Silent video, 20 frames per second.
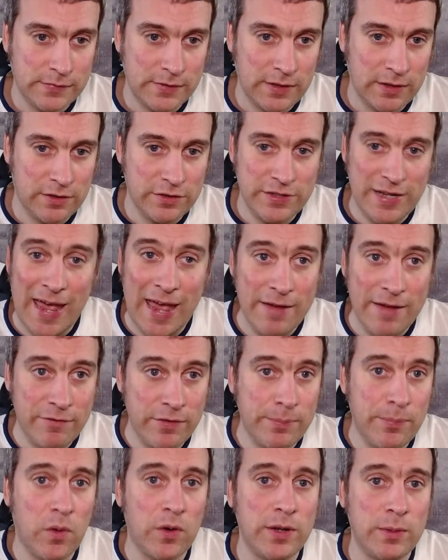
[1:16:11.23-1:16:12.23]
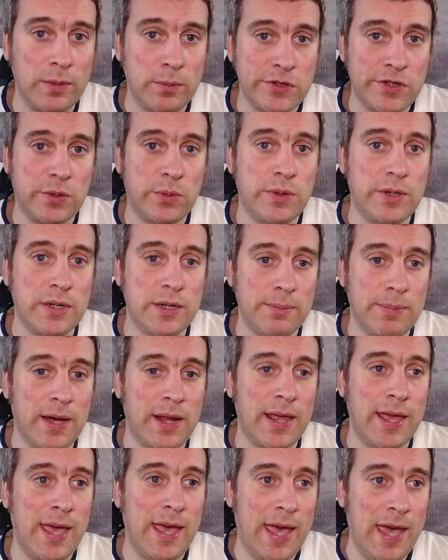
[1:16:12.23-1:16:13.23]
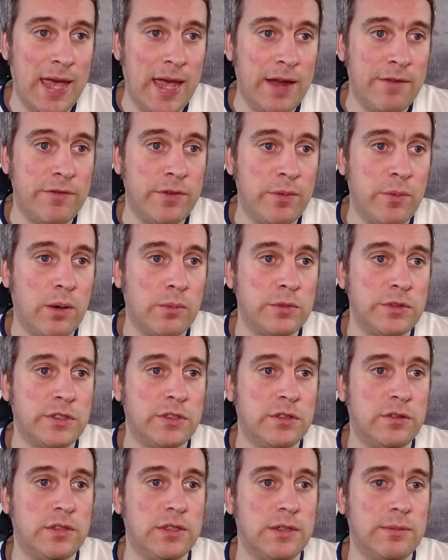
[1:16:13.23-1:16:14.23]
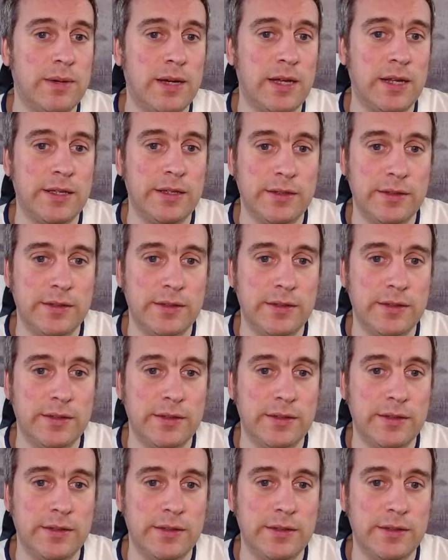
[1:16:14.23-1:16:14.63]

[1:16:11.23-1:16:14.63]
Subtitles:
because everybody was talking about it. Everyone was talking about it.